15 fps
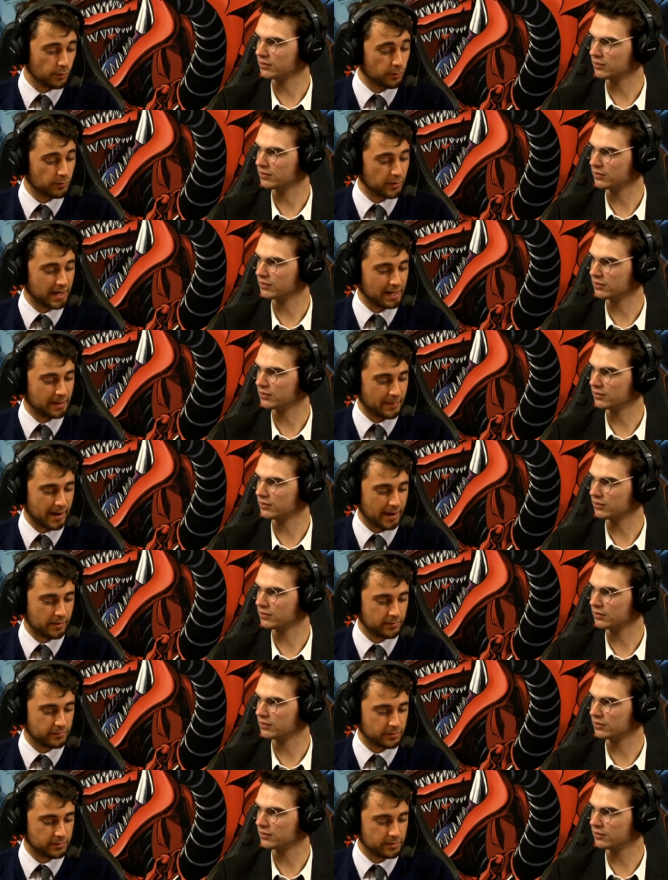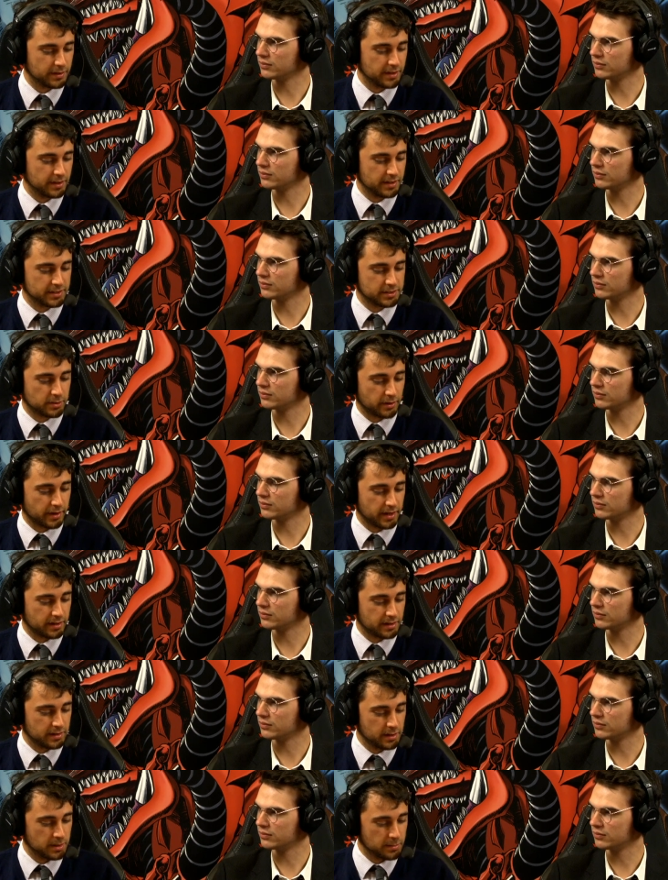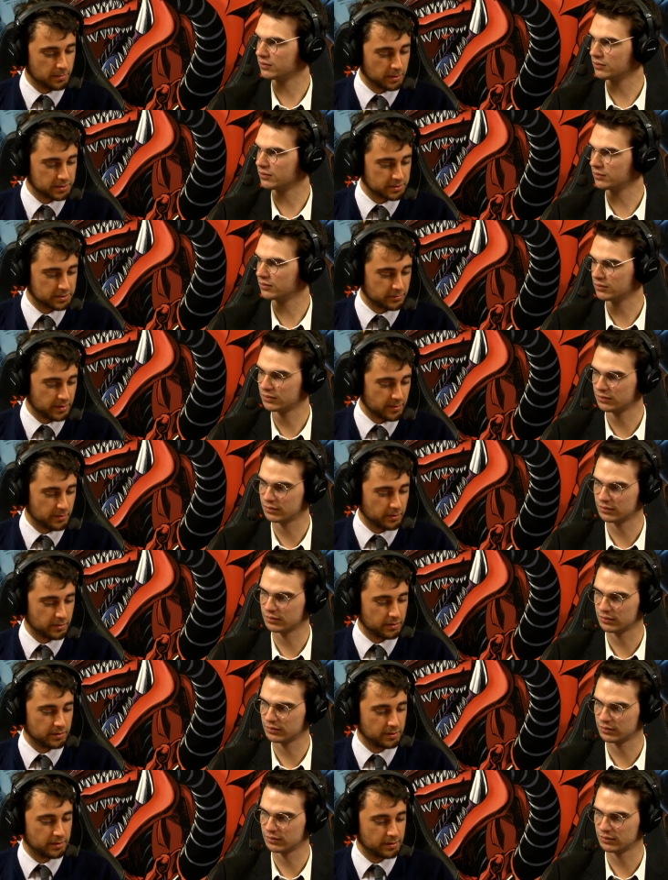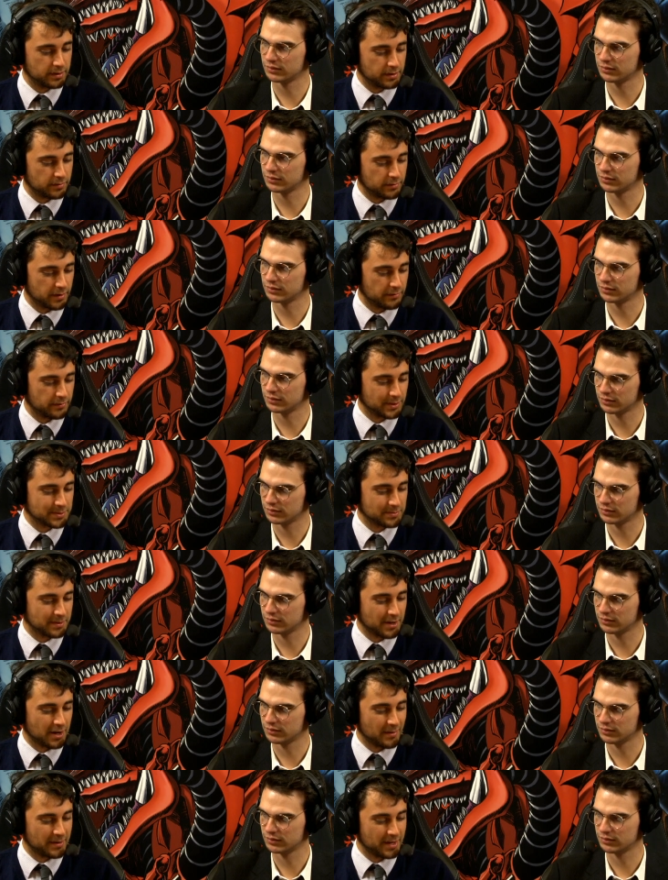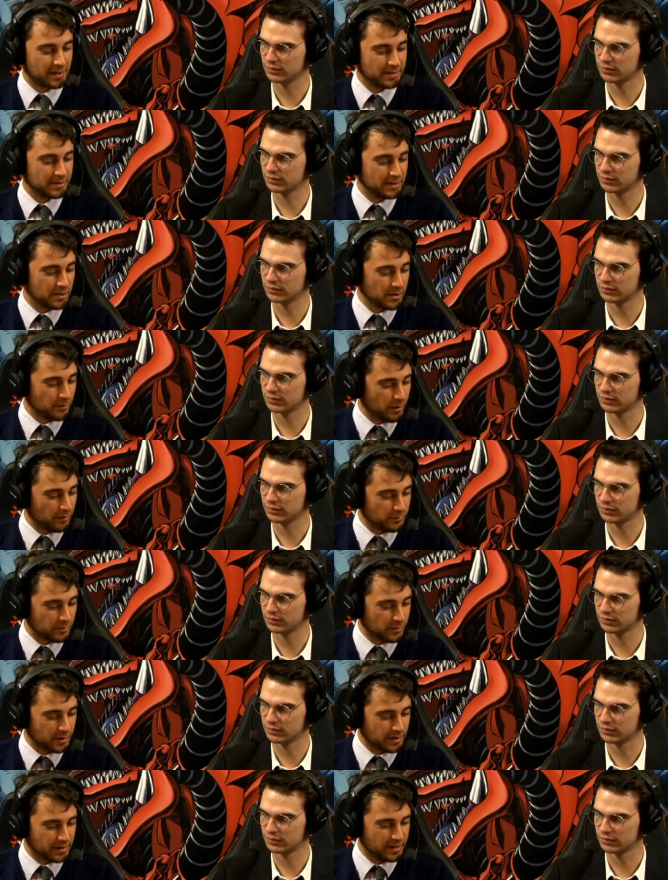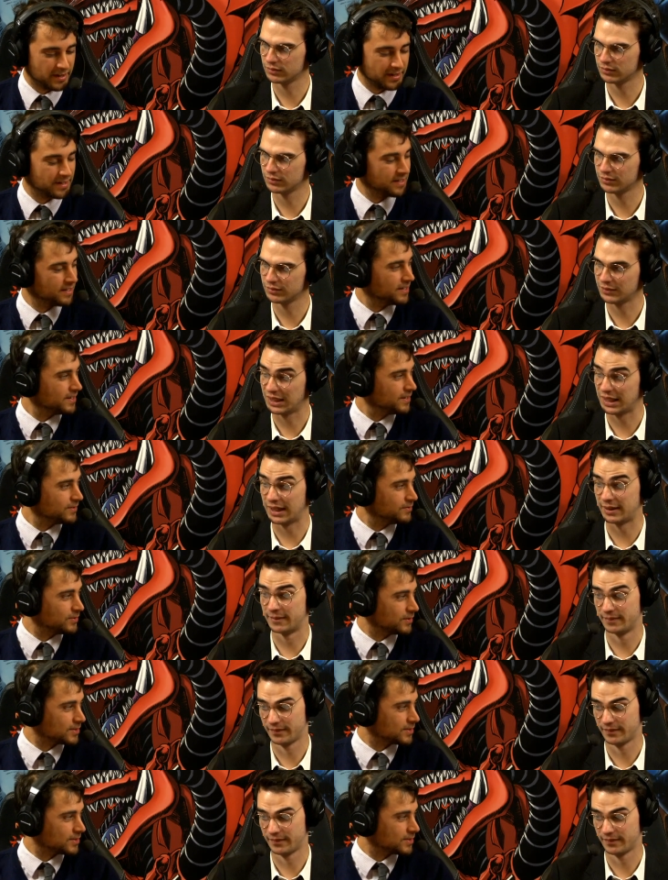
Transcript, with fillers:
Speaker 1: are all really powerful. You're talking Monster Reborn, Reinforcement of the Army, One for One, yeah.